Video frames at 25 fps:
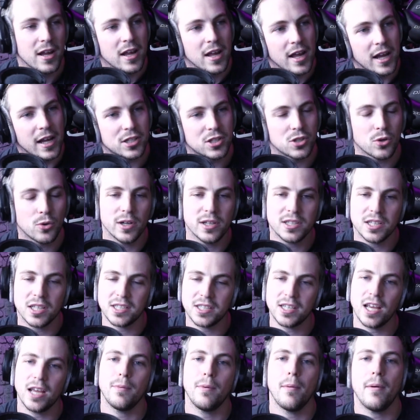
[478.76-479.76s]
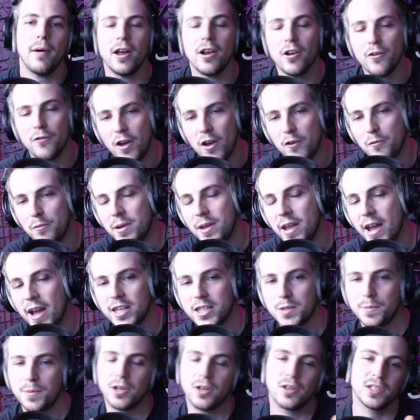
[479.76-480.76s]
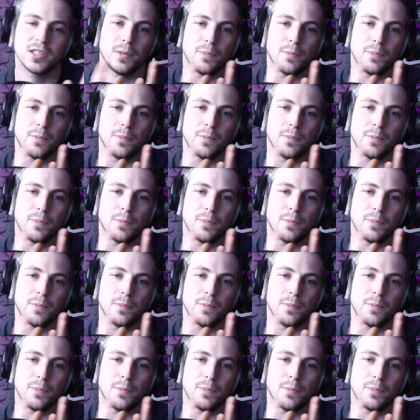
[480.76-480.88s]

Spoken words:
it's always the same amount of FPS because the